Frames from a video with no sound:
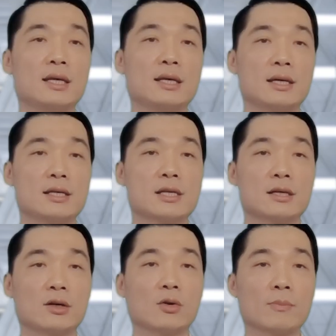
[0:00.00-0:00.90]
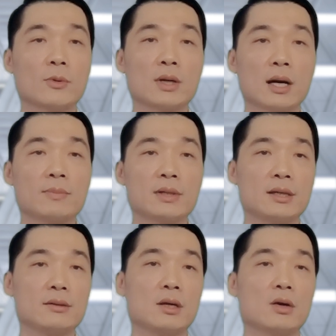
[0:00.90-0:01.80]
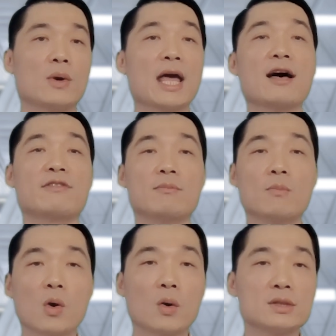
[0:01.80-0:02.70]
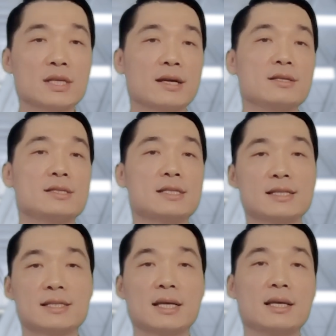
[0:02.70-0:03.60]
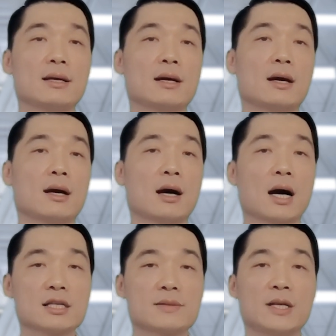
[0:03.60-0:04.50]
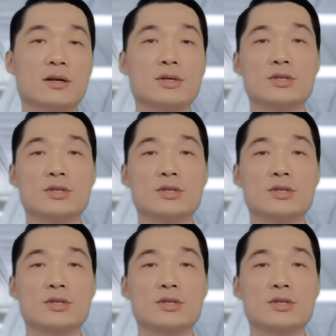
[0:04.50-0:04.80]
E Ink is a global company. We have a more than sixty hospital